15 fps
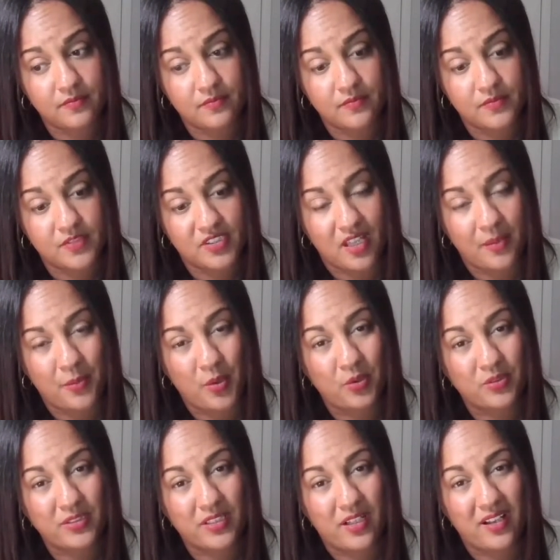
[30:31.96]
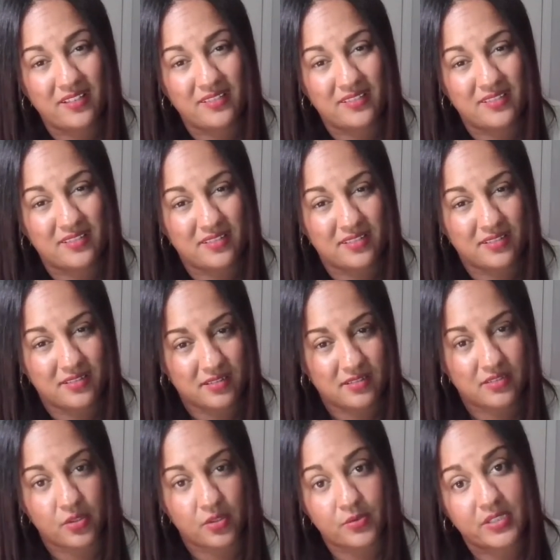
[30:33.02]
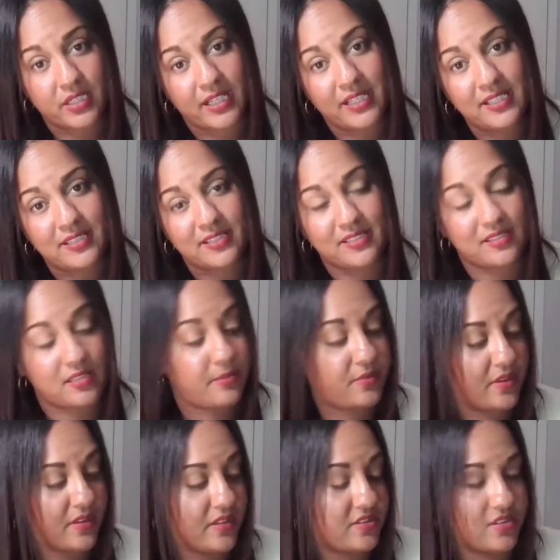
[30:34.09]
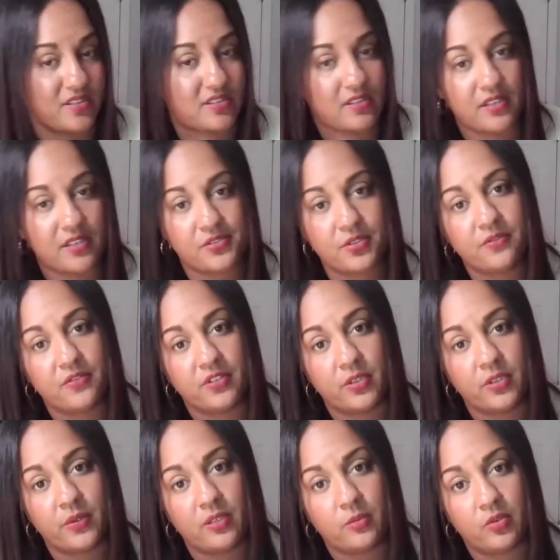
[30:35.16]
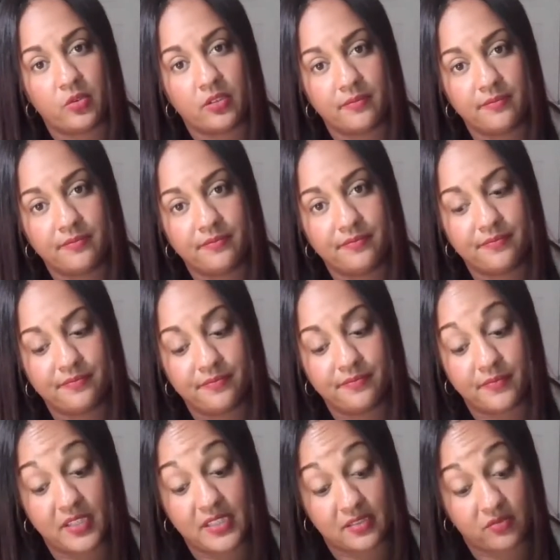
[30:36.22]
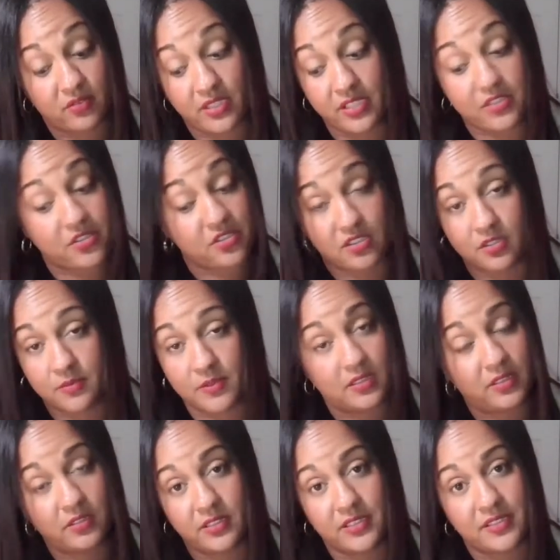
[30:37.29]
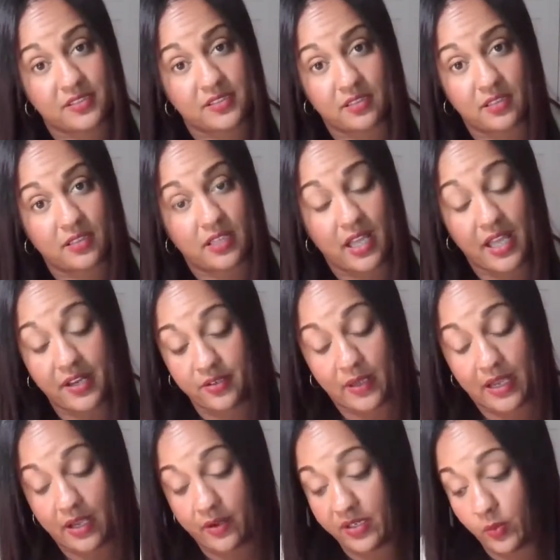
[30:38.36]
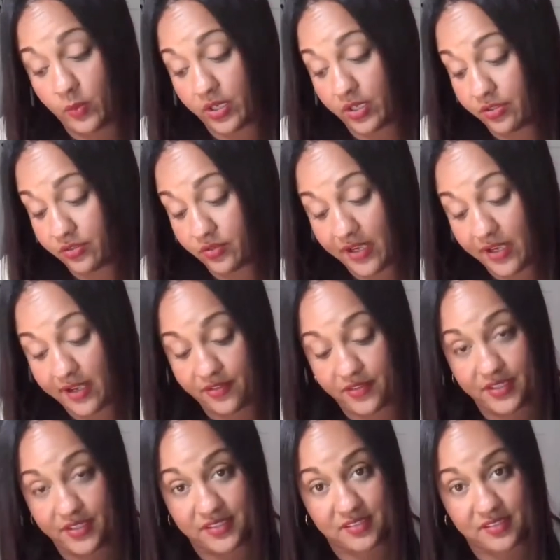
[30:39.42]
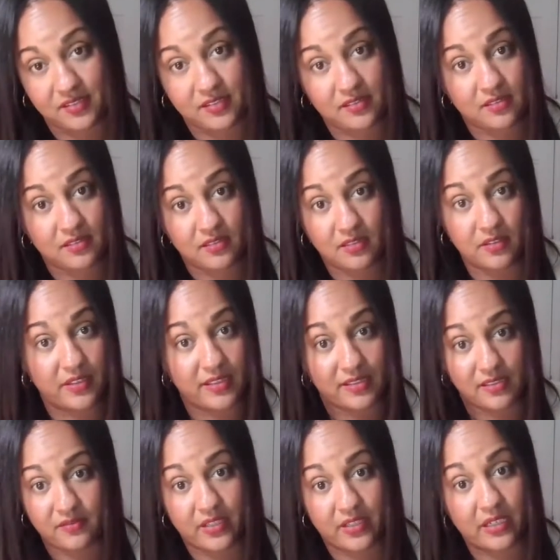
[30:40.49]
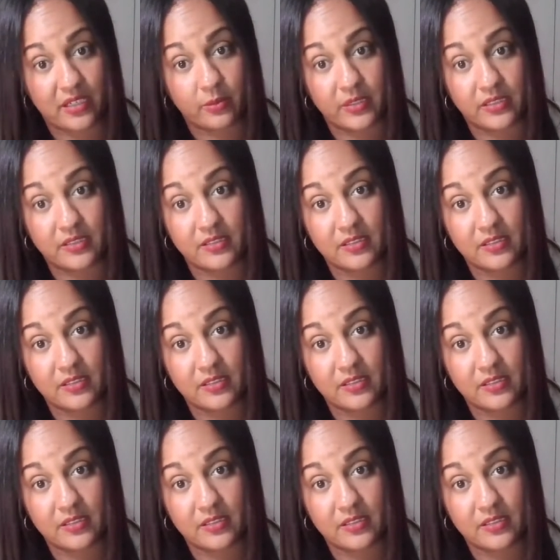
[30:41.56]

Stop holding on so tight to something that's just not serving you anymore. This relationship clearly is not. I don't know how anyone could thrive in this environment.